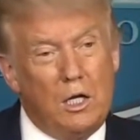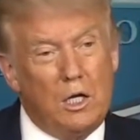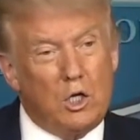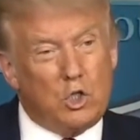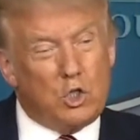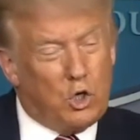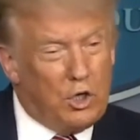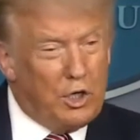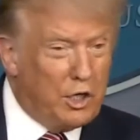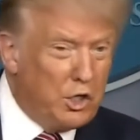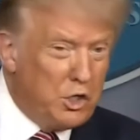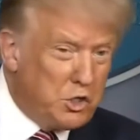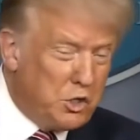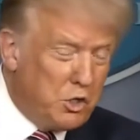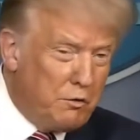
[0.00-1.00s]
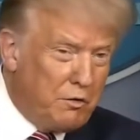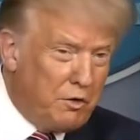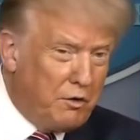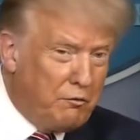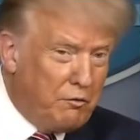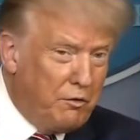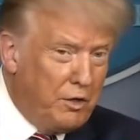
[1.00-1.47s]
certainly
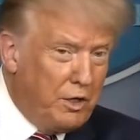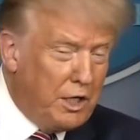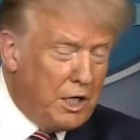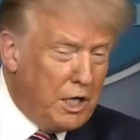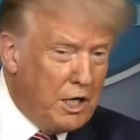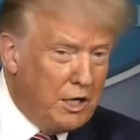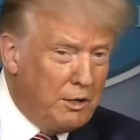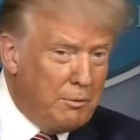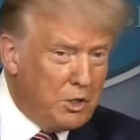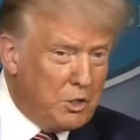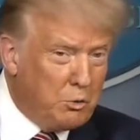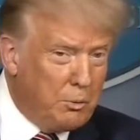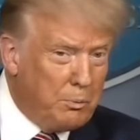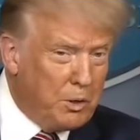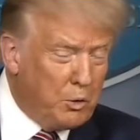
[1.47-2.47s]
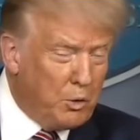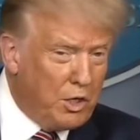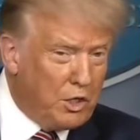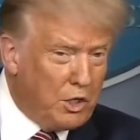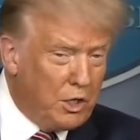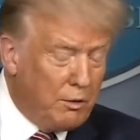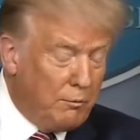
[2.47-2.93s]
conservative economists will be
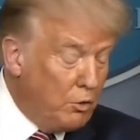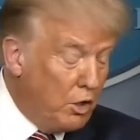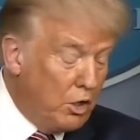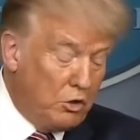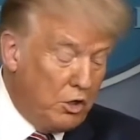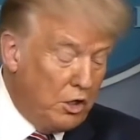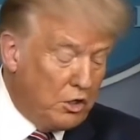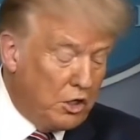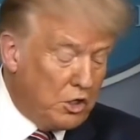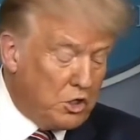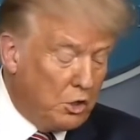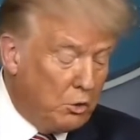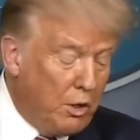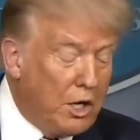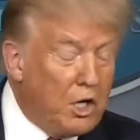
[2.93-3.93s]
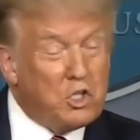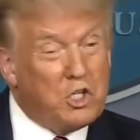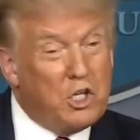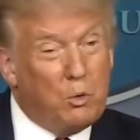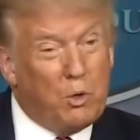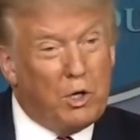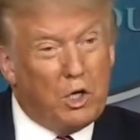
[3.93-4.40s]
great to have. They think that's the greatest
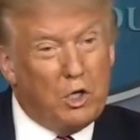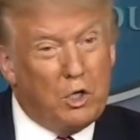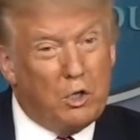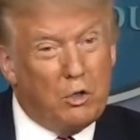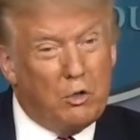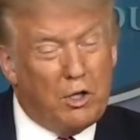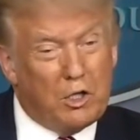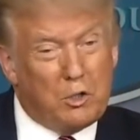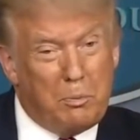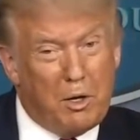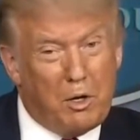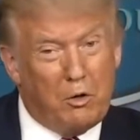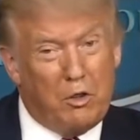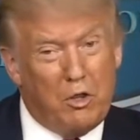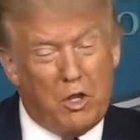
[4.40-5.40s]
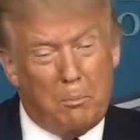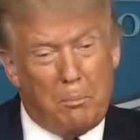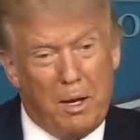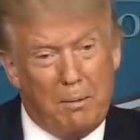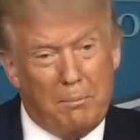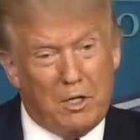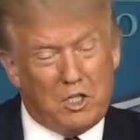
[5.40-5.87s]
thing we can do. That's better than the
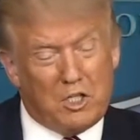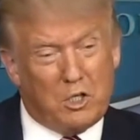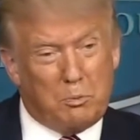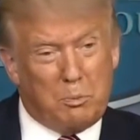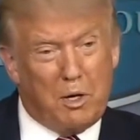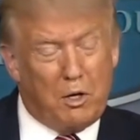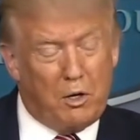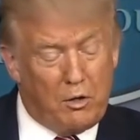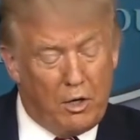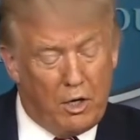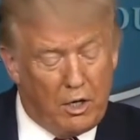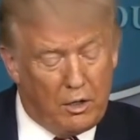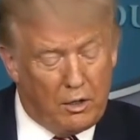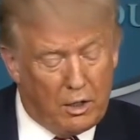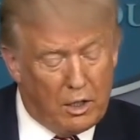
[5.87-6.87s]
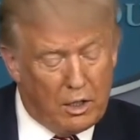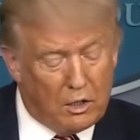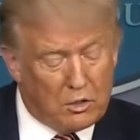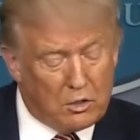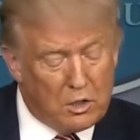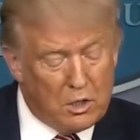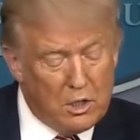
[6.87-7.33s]
payments. That's better than anything
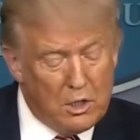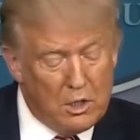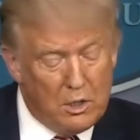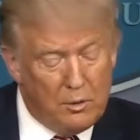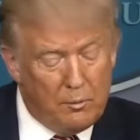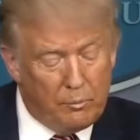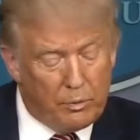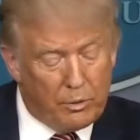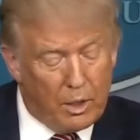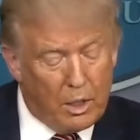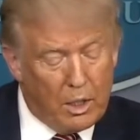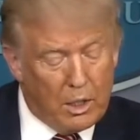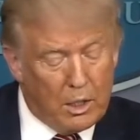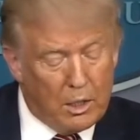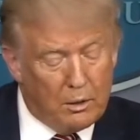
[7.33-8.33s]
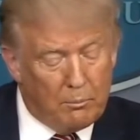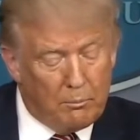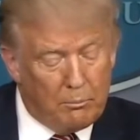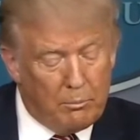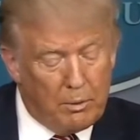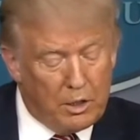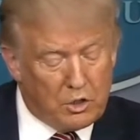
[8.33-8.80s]
else.
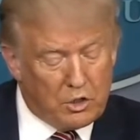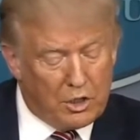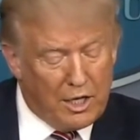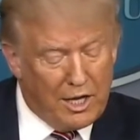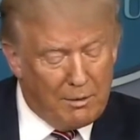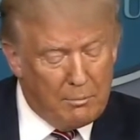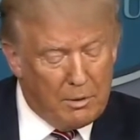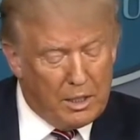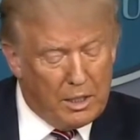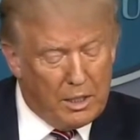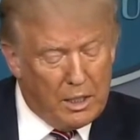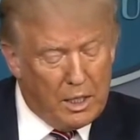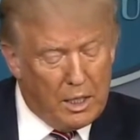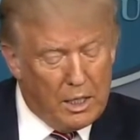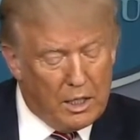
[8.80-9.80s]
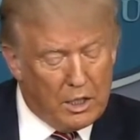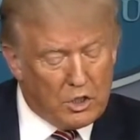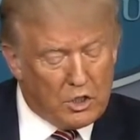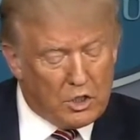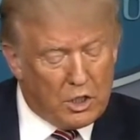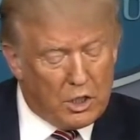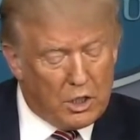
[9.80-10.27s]
But it's a lot of money, and
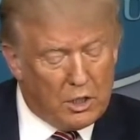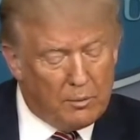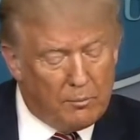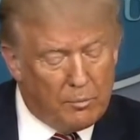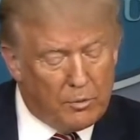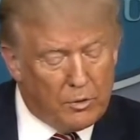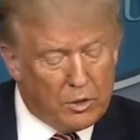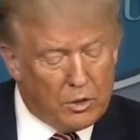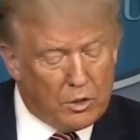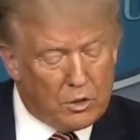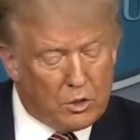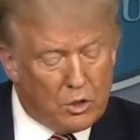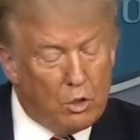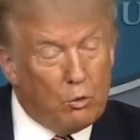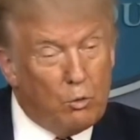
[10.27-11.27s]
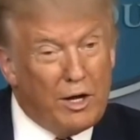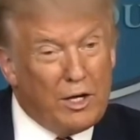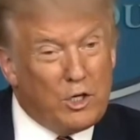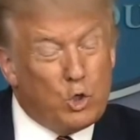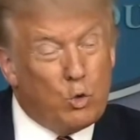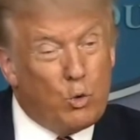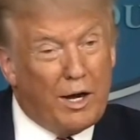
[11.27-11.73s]
it's going right
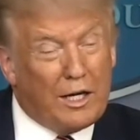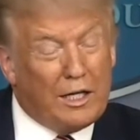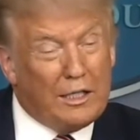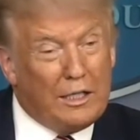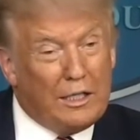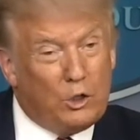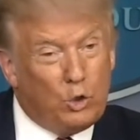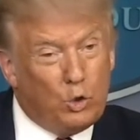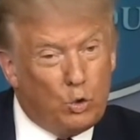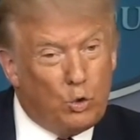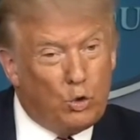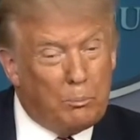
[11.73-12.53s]
directly to the